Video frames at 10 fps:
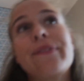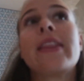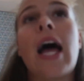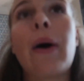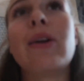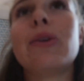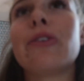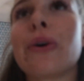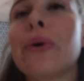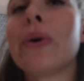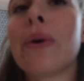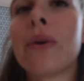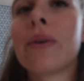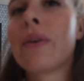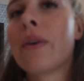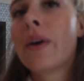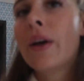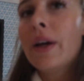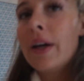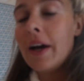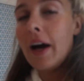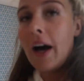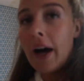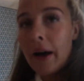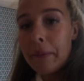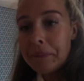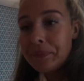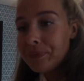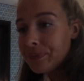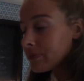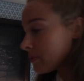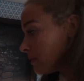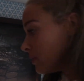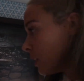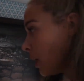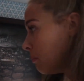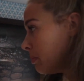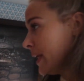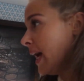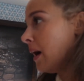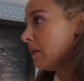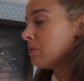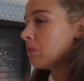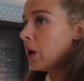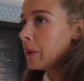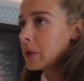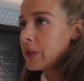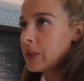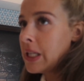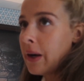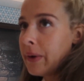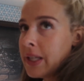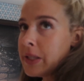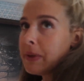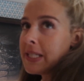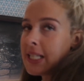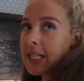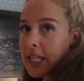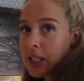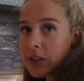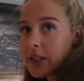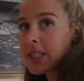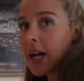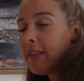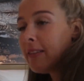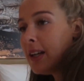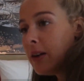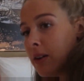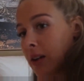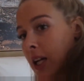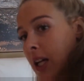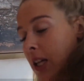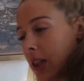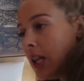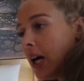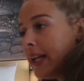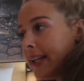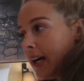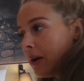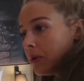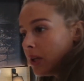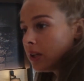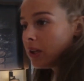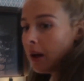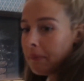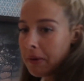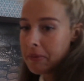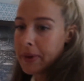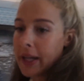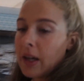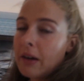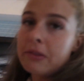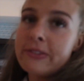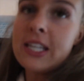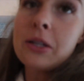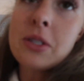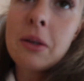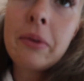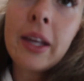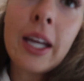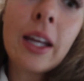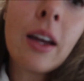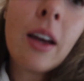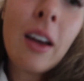Now I do recall. But yeah, what I'm gonna do now is basically just have a little lie down, maybe make a cup of tea or something.